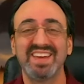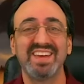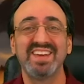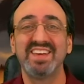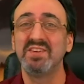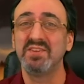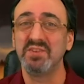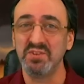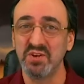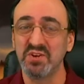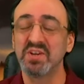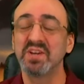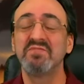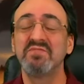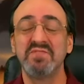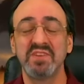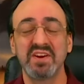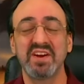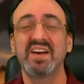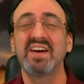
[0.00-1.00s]
you're going to
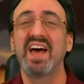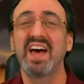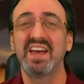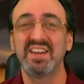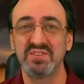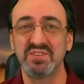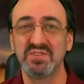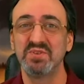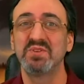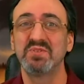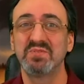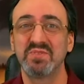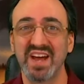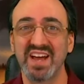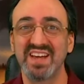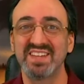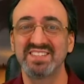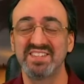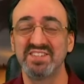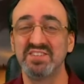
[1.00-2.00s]
figure out how to do the
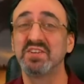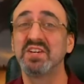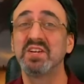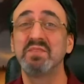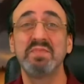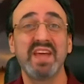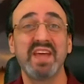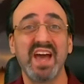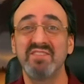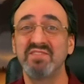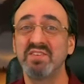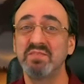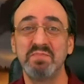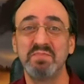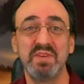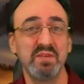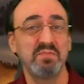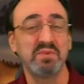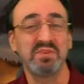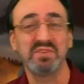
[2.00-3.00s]
rest. And you're going to be having
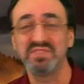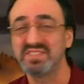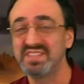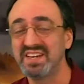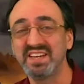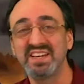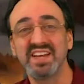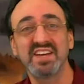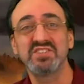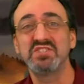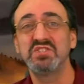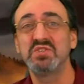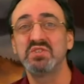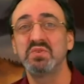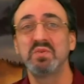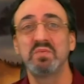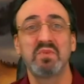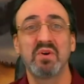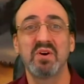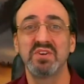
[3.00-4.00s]
people sitting next to you in
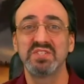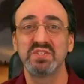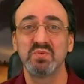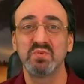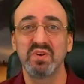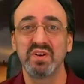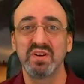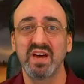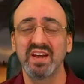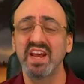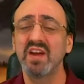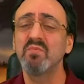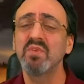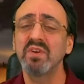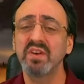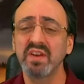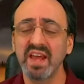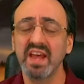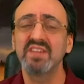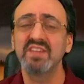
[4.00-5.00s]
bars and whatnot. And we're going
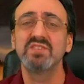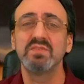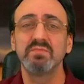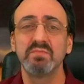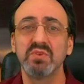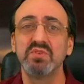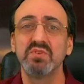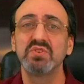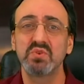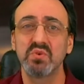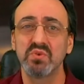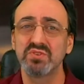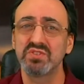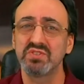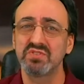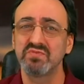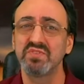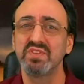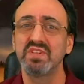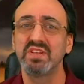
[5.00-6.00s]
to add some bonus courses
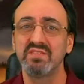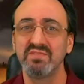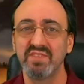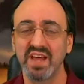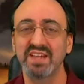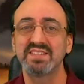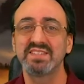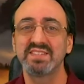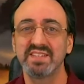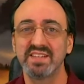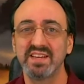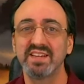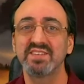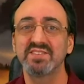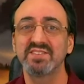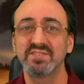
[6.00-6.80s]
for the advanced things.